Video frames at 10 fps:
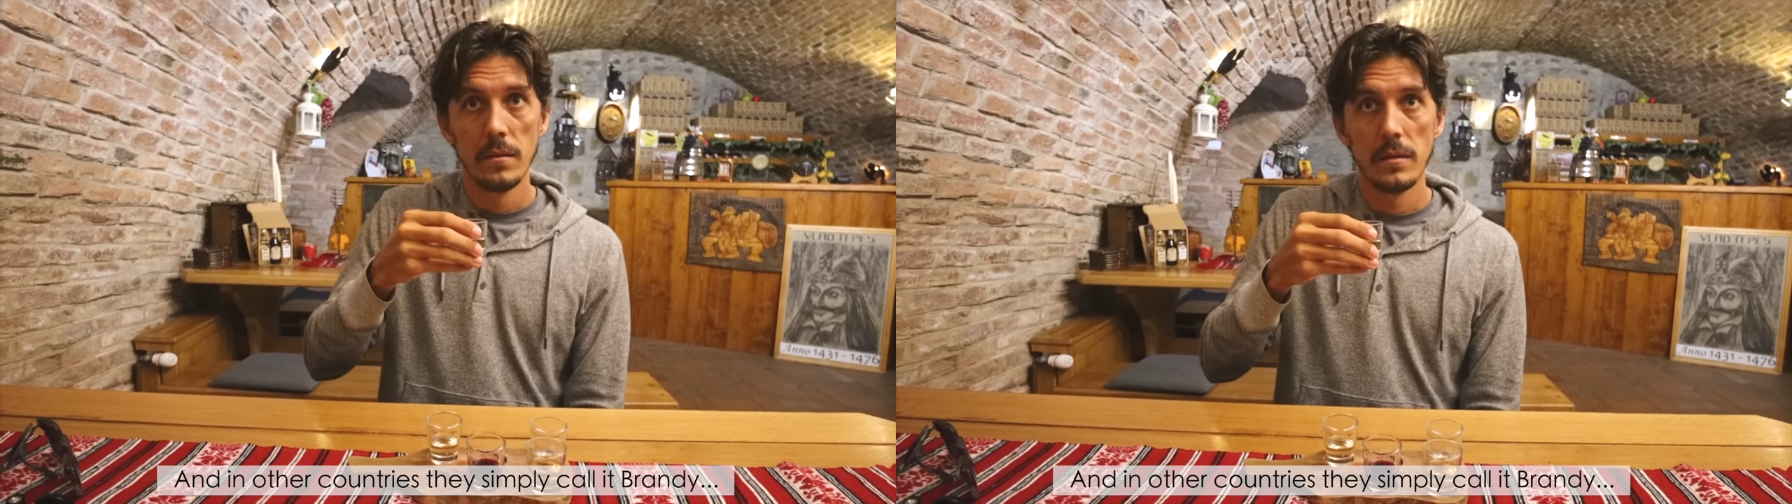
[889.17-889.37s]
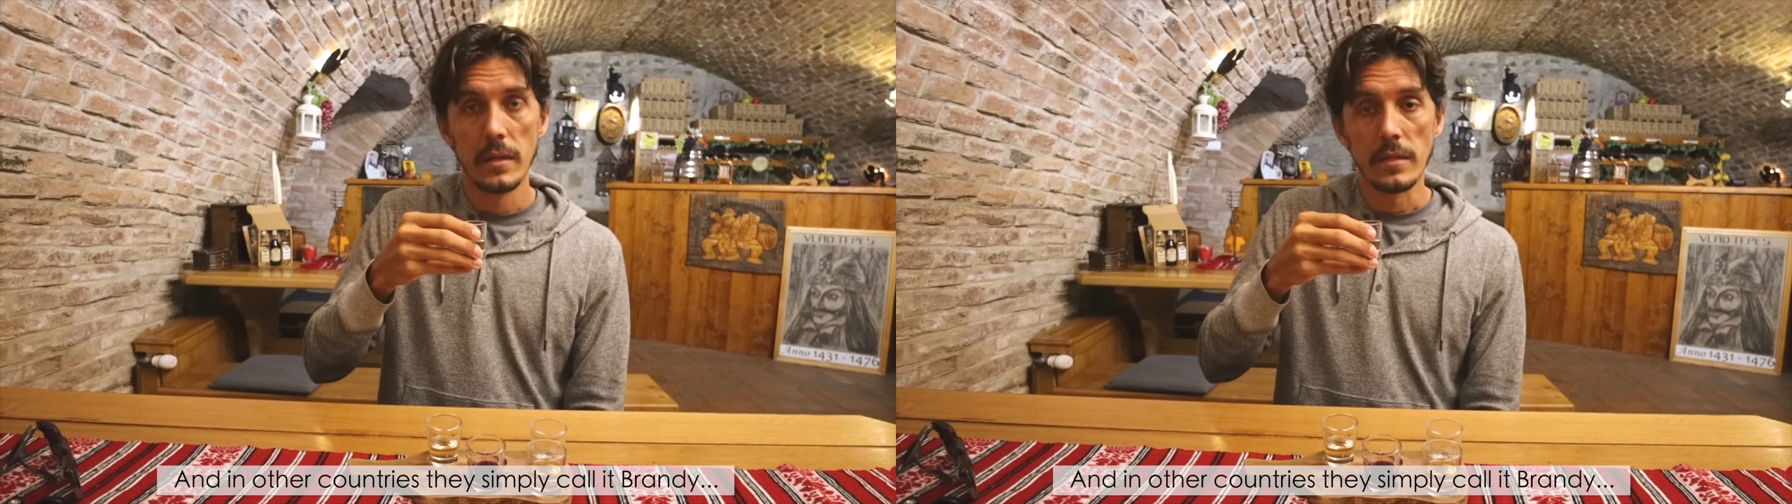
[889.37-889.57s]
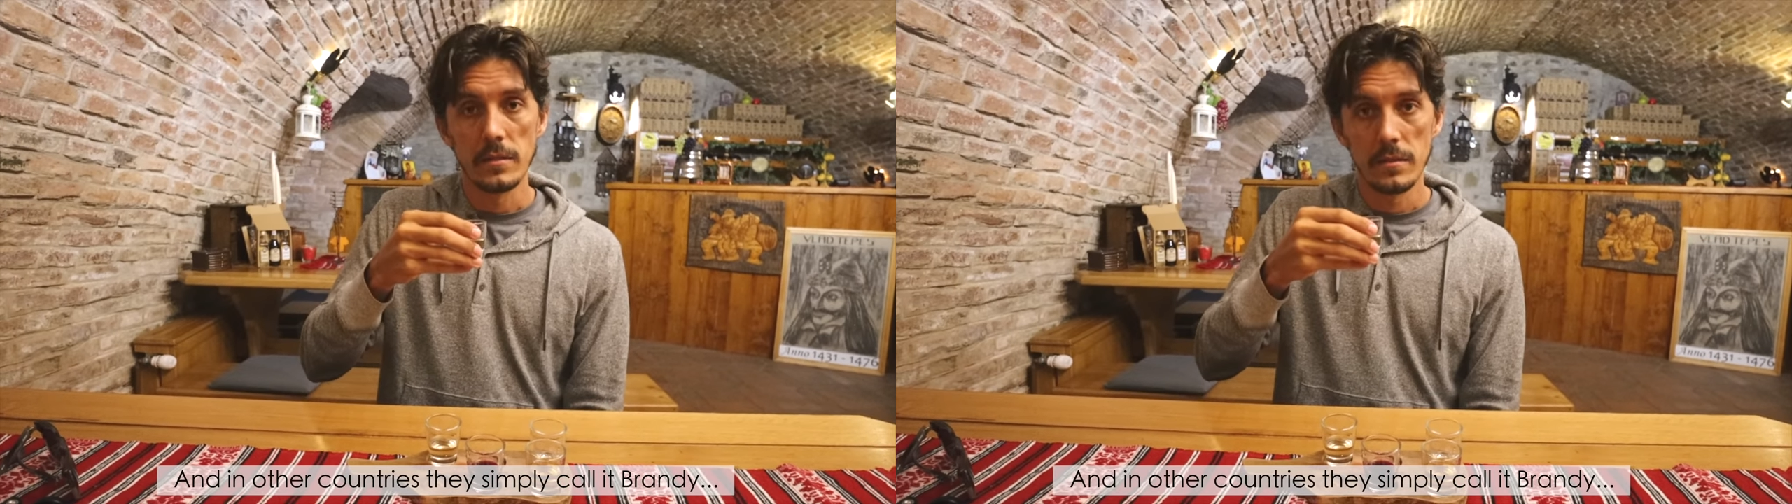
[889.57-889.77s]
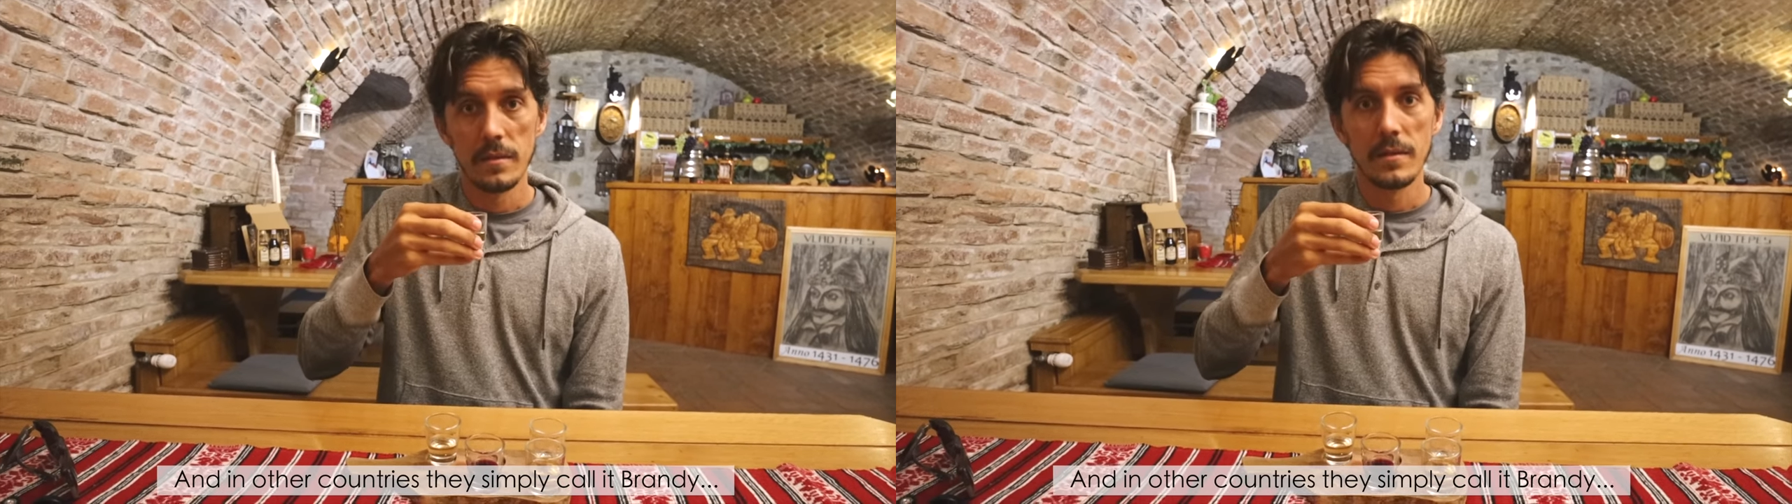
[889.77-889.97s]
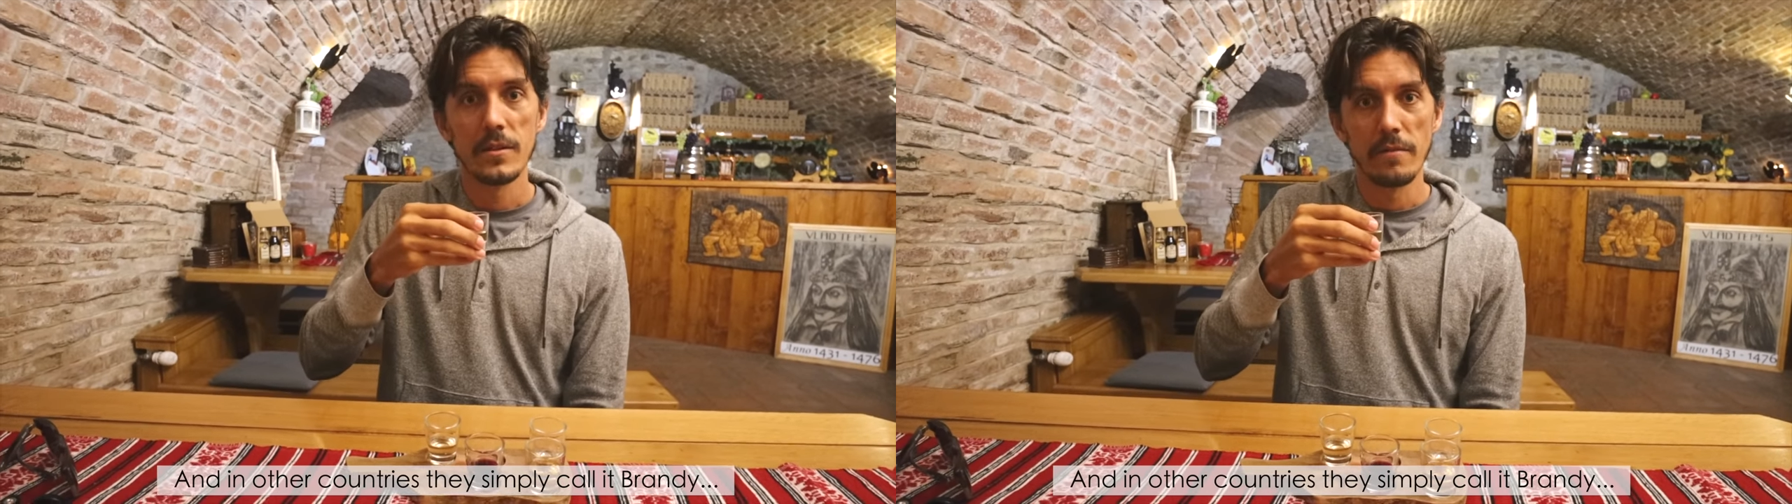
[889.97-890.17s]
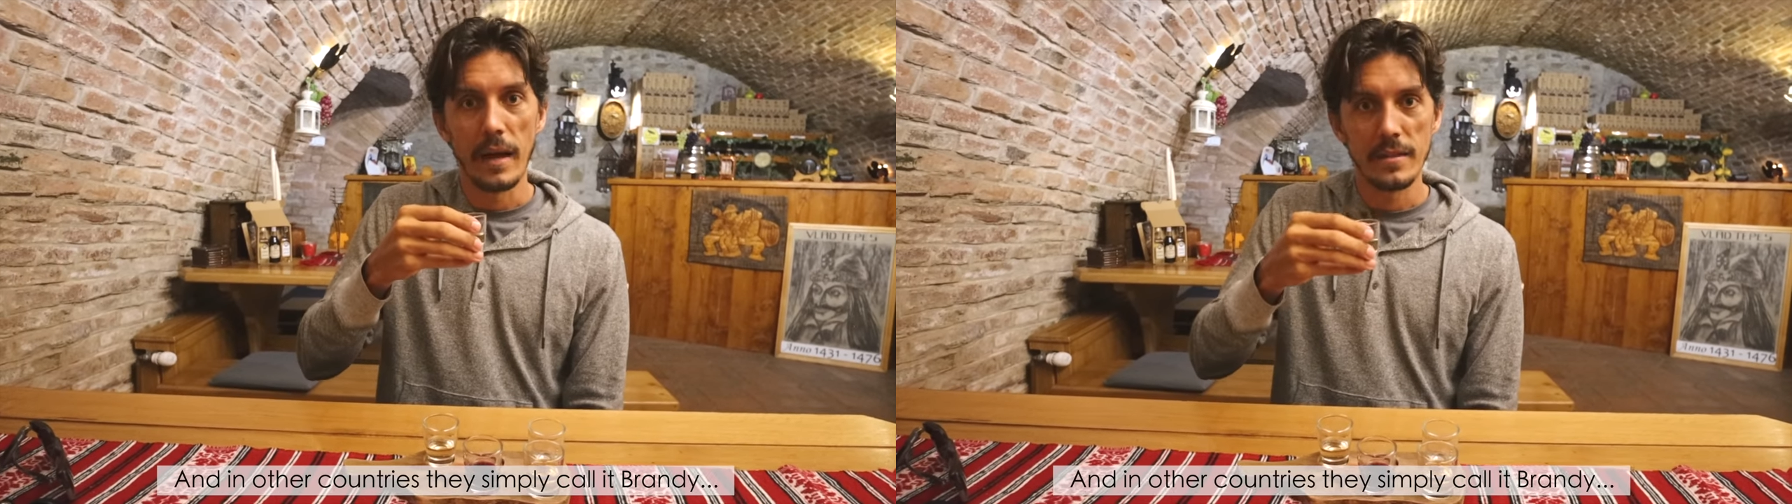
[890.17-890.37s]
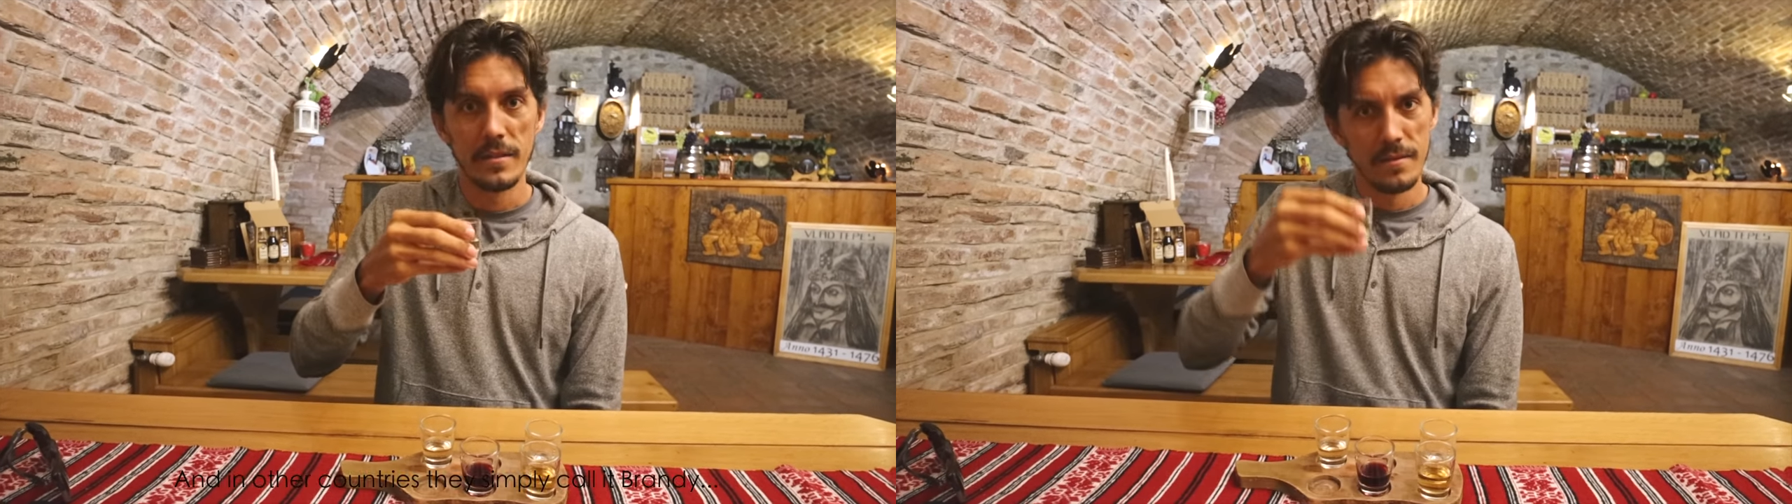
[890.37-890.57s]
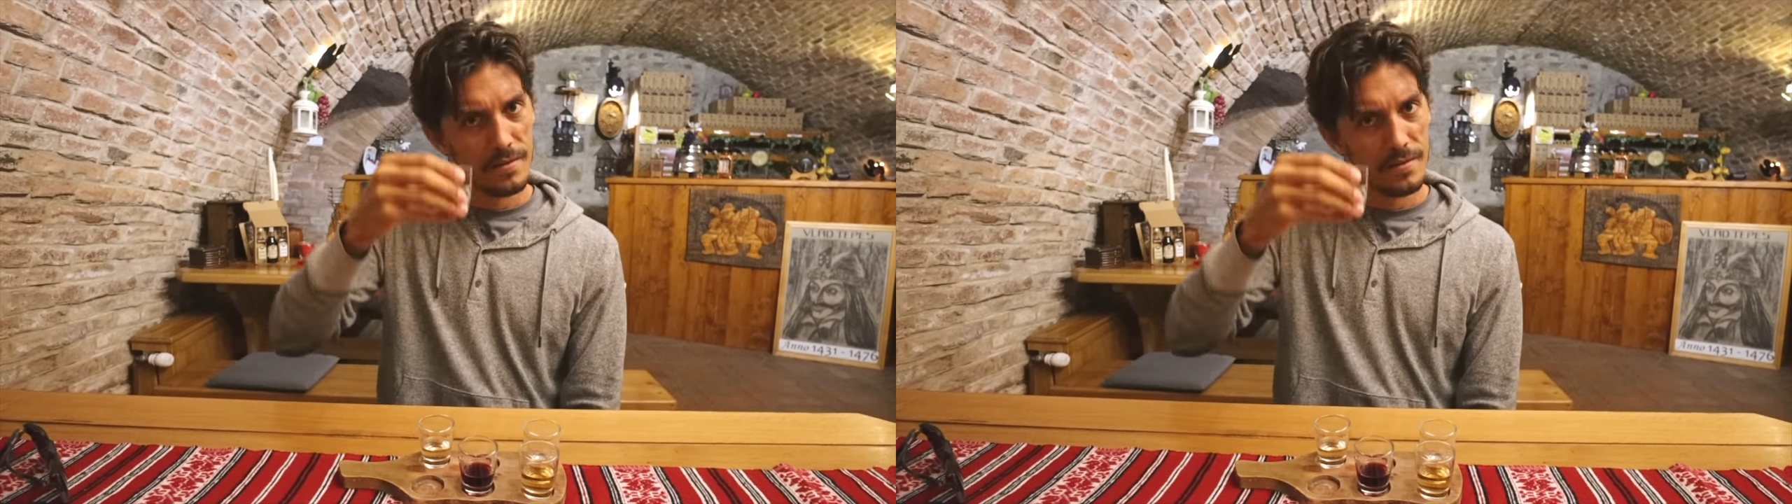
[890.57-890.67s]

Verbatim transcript: Yes, correct.